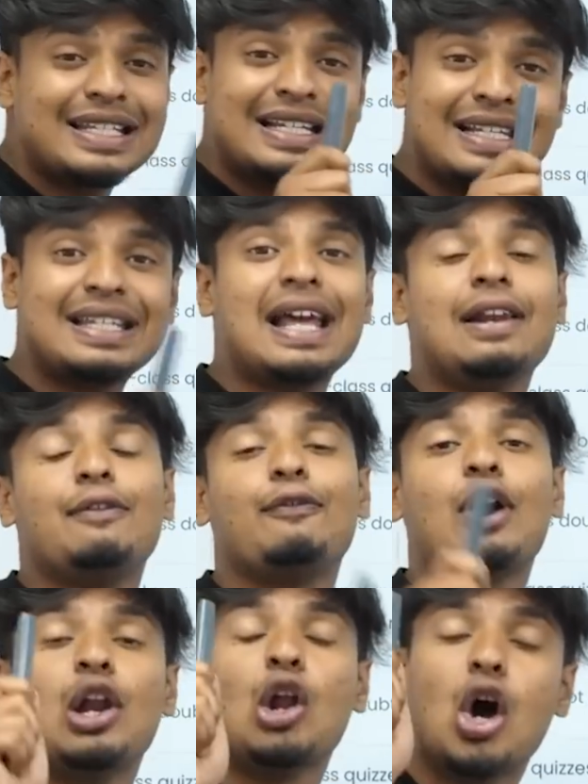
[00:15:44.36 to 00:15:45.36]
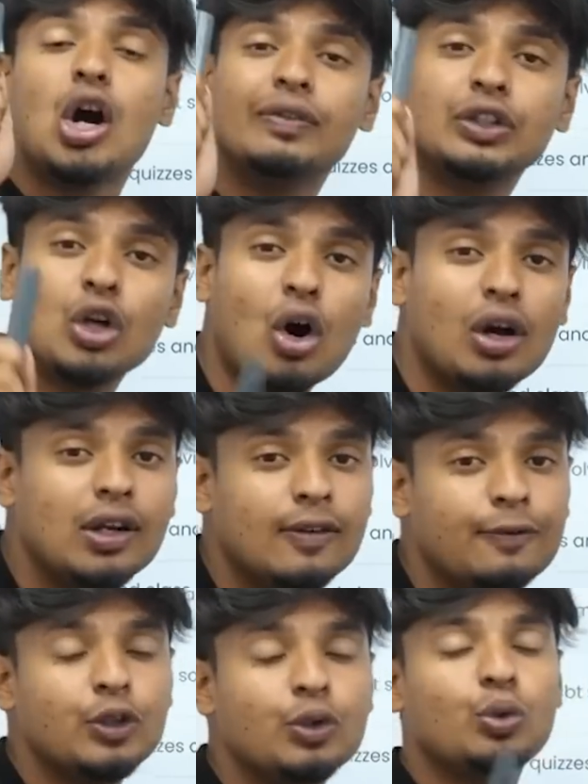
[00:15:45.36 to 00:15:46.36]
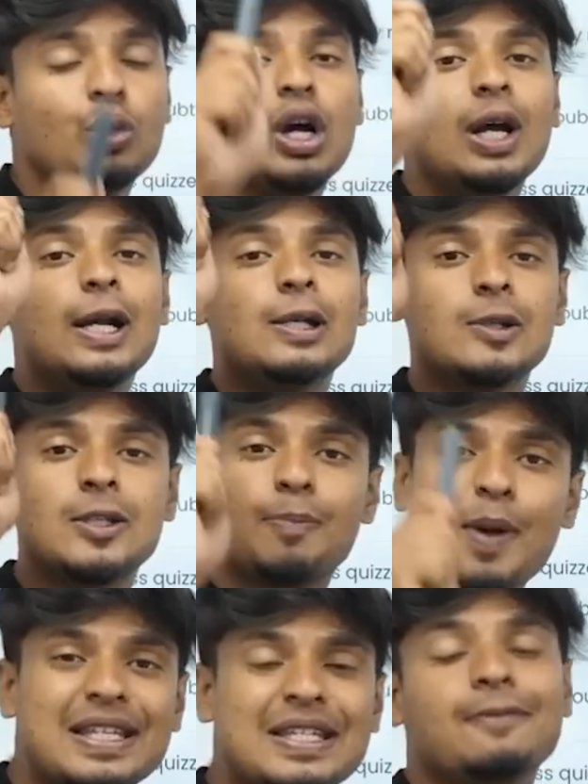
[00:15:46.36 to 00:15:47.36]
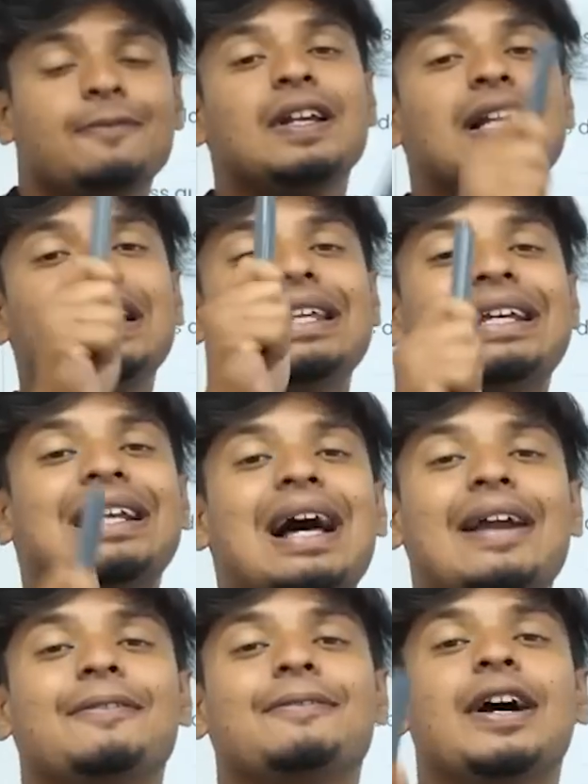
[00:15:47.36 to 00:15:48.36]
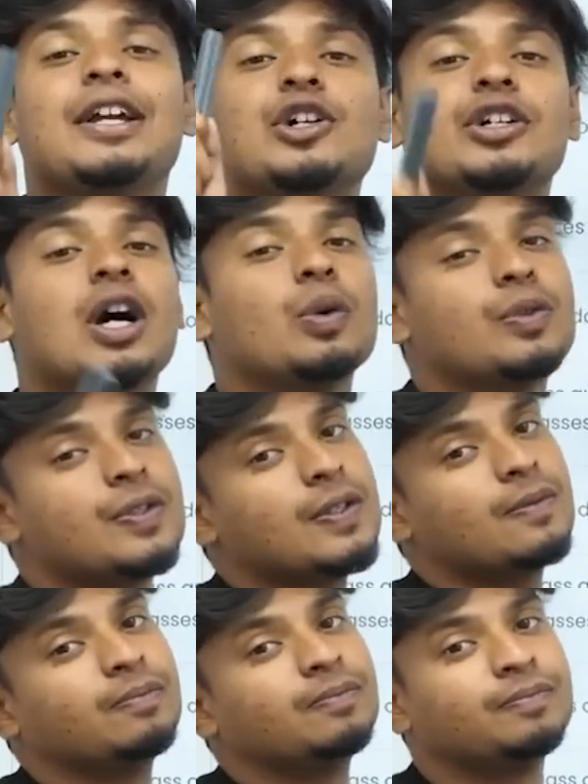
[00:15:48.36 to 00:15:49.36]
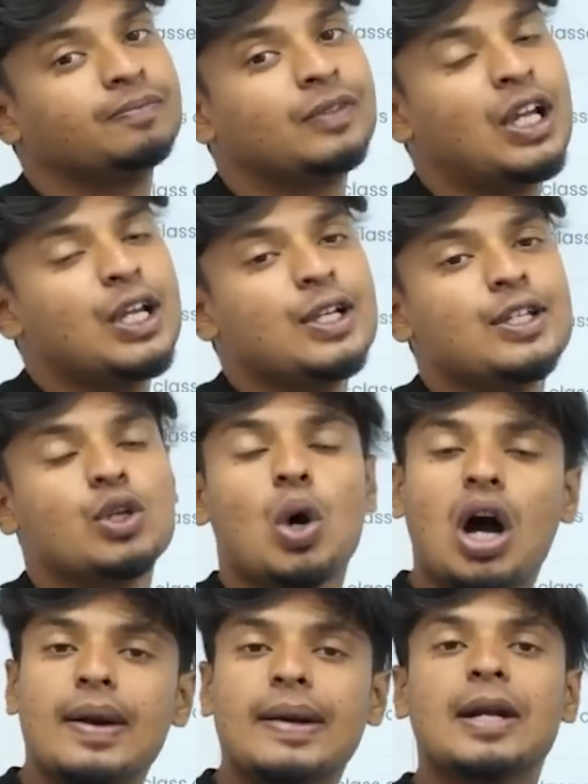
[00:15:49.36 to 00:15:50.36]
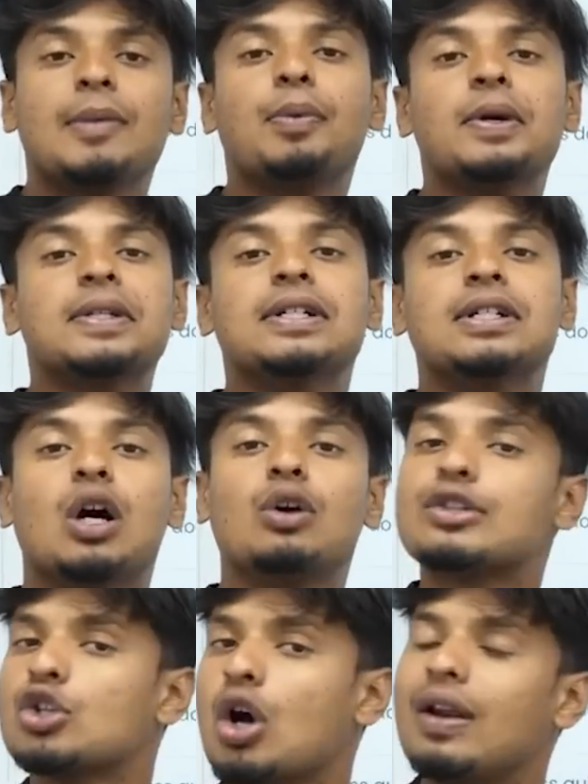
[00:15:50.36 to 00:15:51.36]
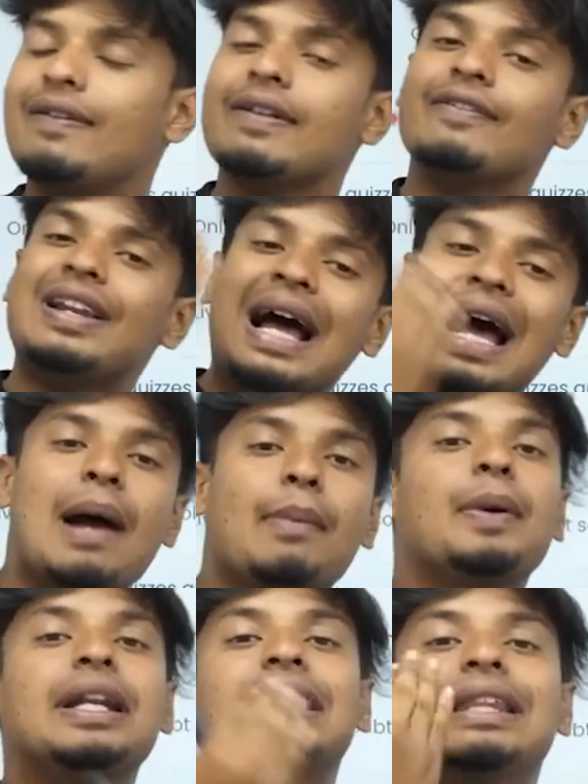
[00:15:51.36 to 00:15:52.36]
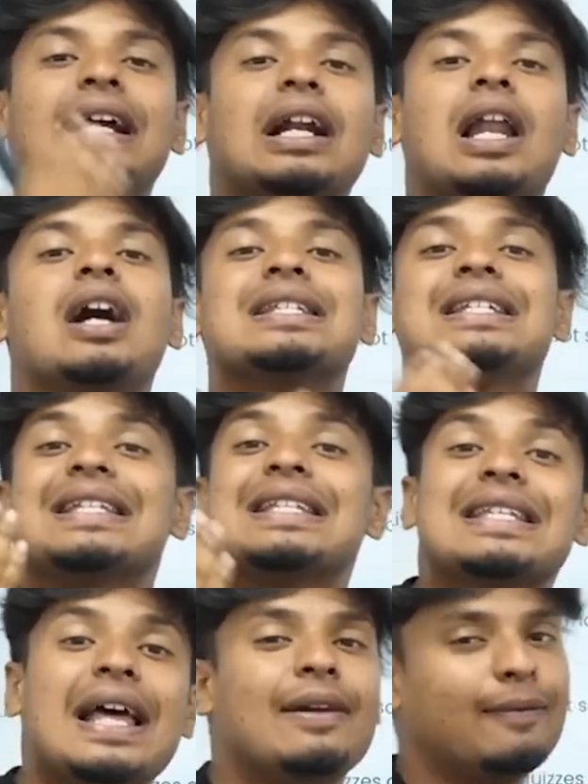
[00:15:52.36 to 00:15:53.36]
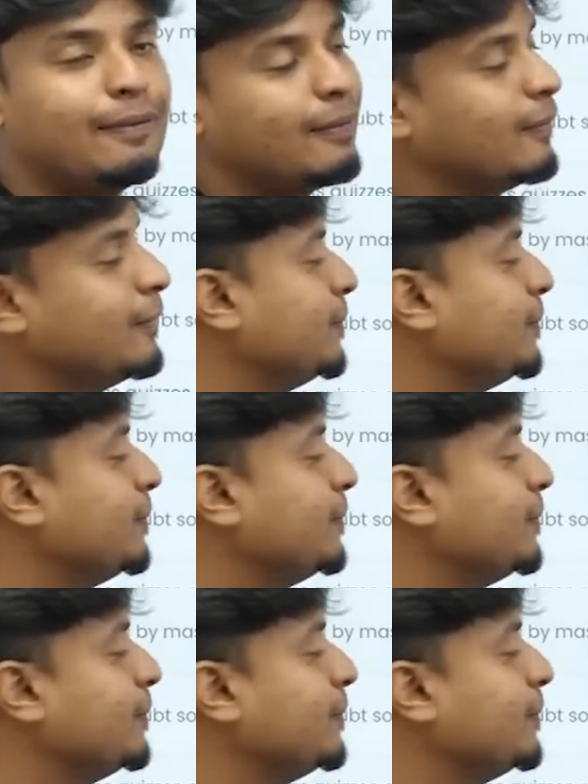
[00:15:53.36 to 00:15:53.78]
itself along with all of you to specifically clarify your doubts. So 100% doubt solving will happen in the class itself.